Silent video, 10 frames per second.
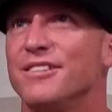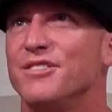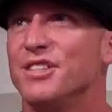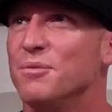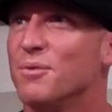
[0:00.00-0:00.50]
if
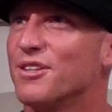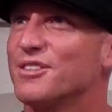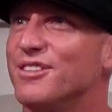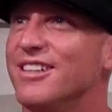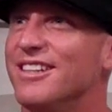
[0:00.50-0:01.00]
she
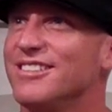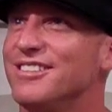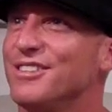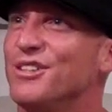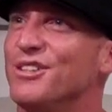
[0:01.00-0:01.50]
works or not.
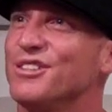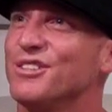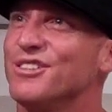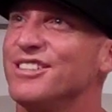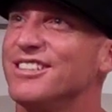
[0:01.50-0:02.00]
She's a nurse,
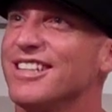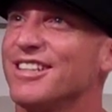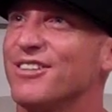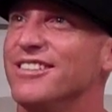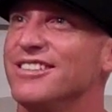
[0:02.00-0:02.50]
so she's
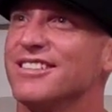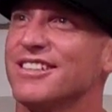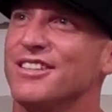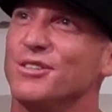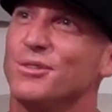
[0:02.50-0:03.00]
got crazy
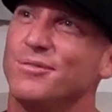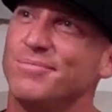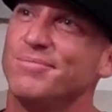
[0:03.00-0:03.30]
schedule.